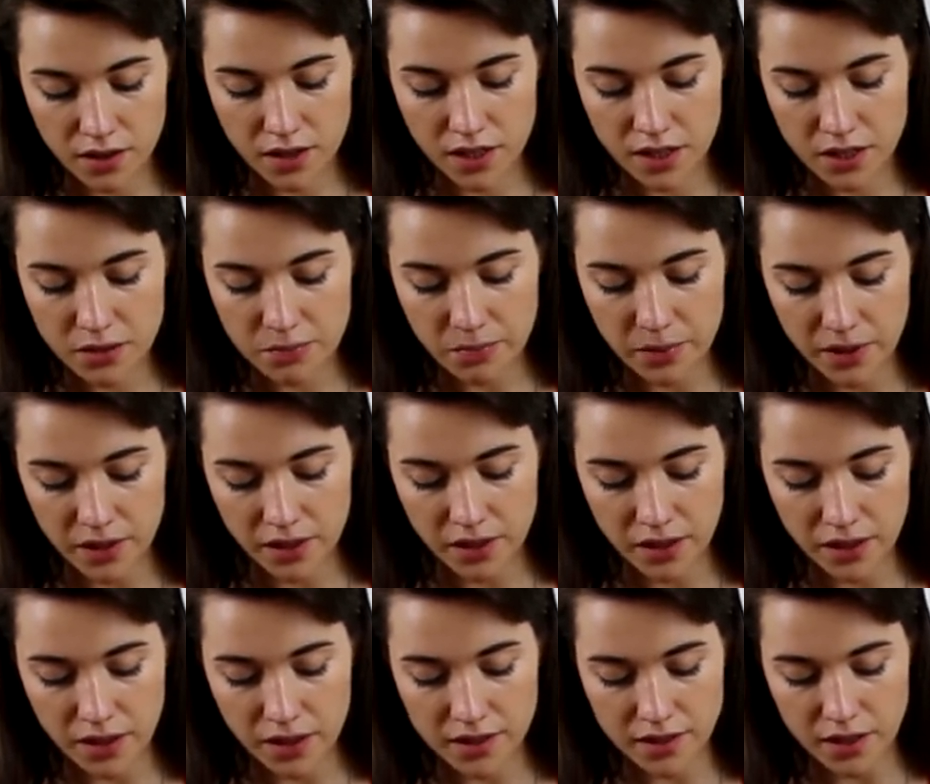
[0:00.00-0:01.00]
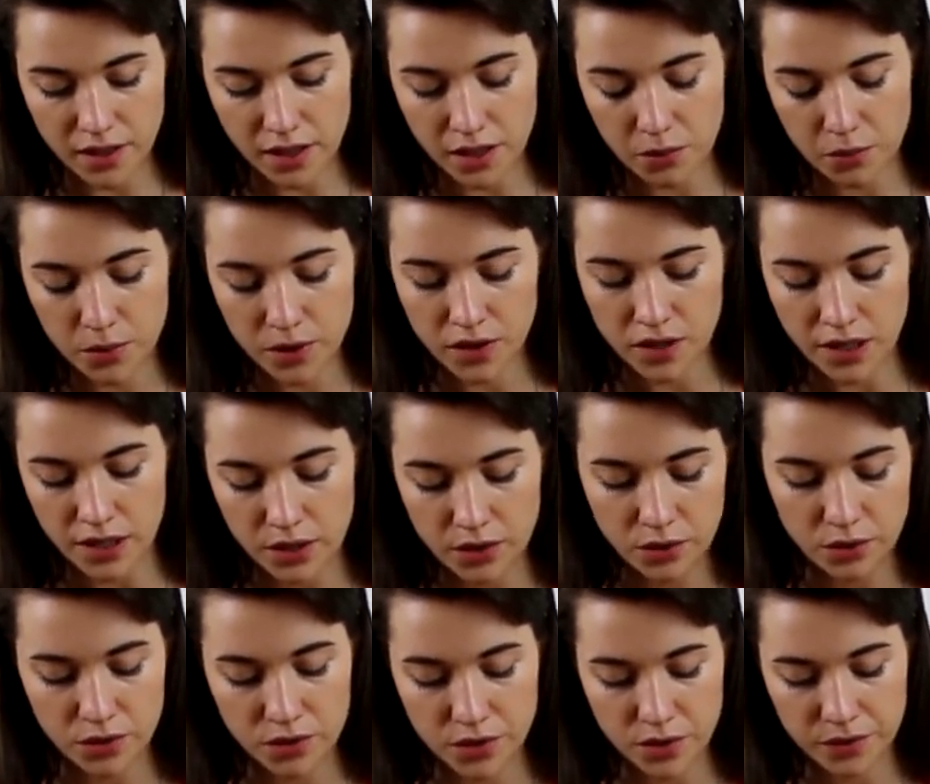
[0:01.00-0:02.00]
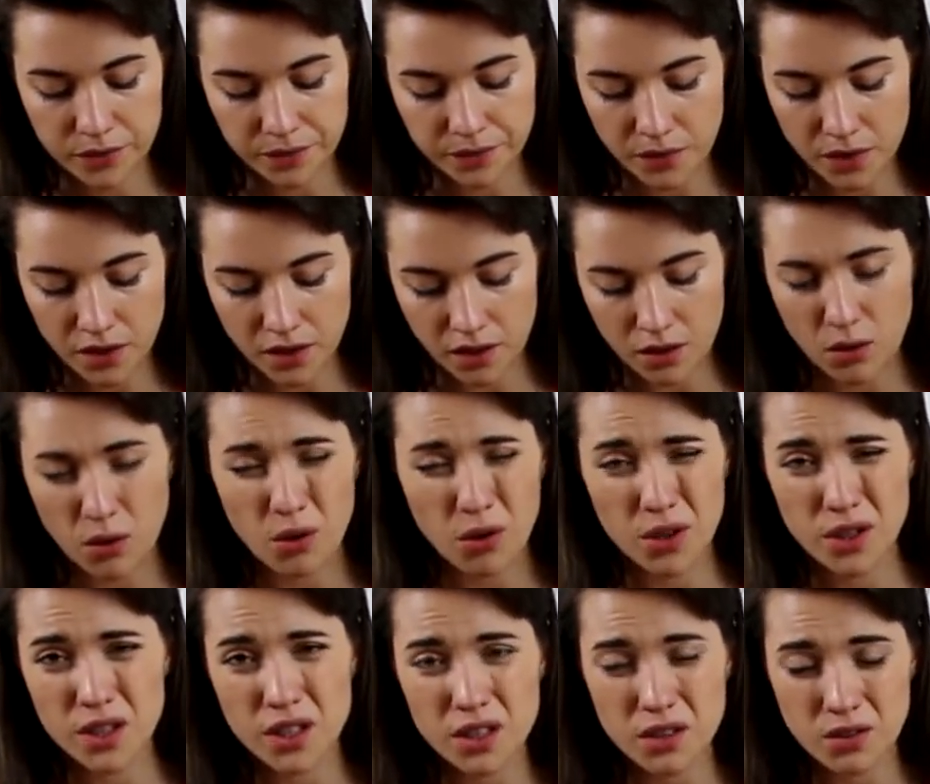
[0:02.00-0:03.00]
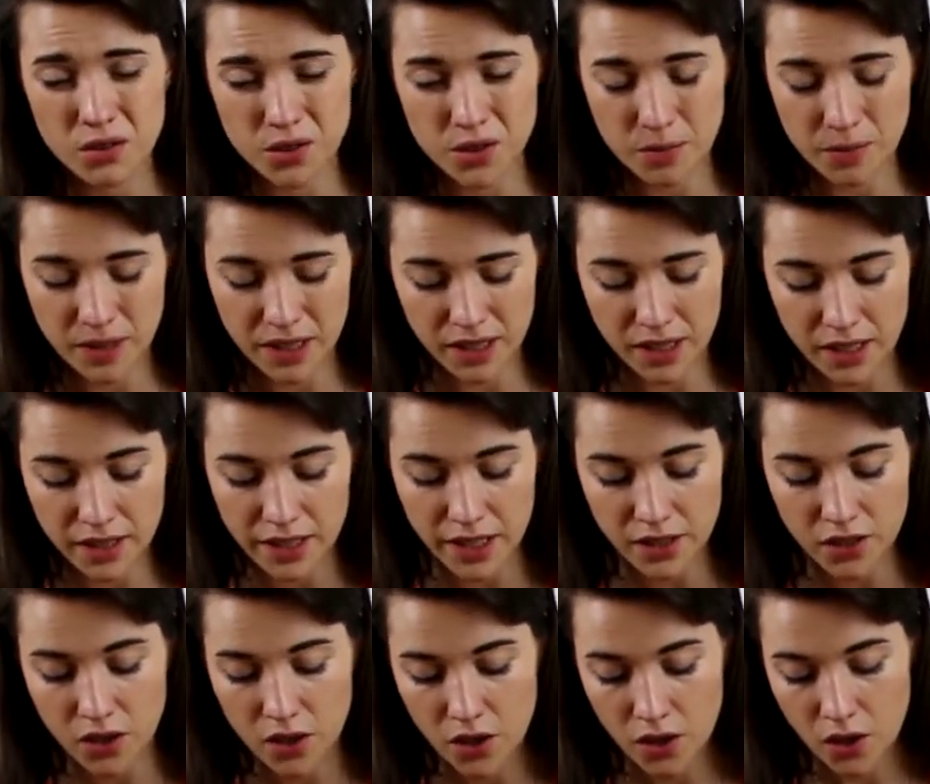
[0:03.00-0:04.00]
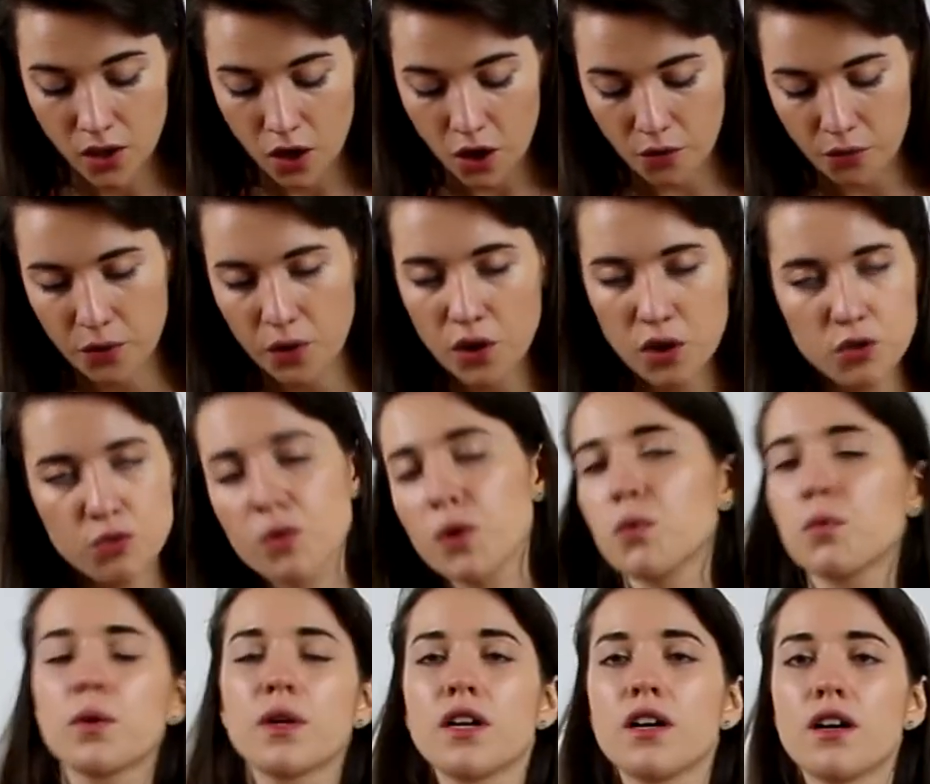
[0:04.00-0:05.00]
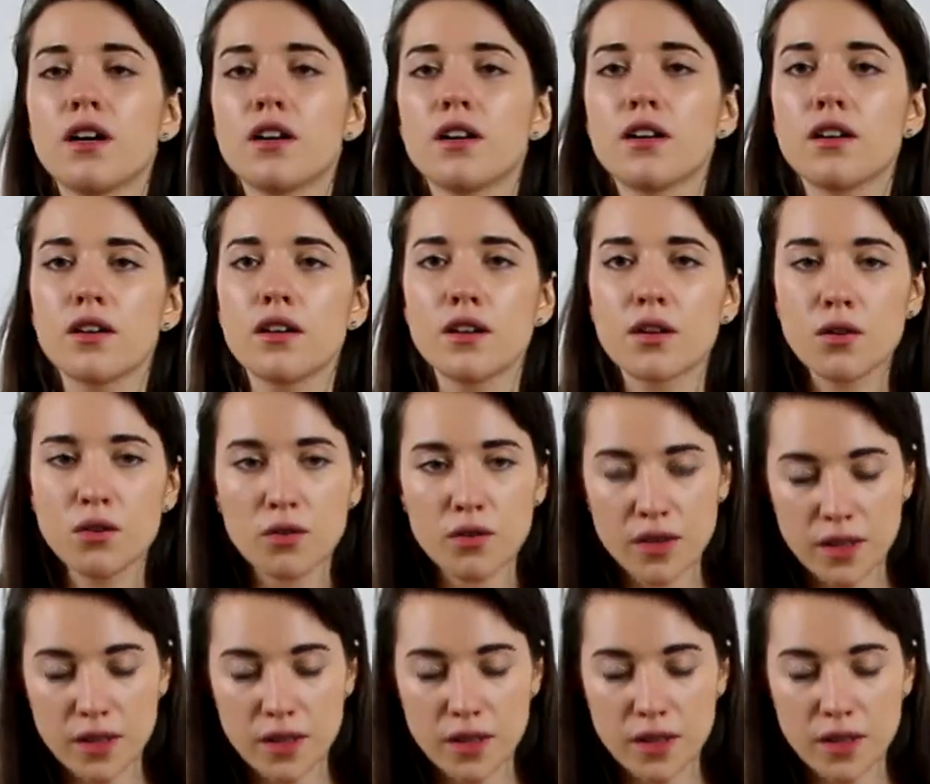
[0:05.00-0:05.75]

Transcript: these pancakes are without oil or something like that, of course when we are cook